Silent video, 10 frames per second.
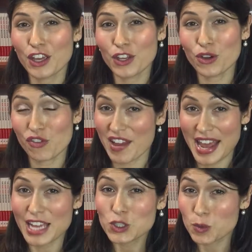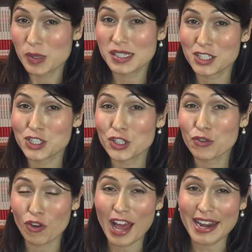your financial
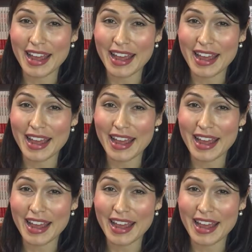position right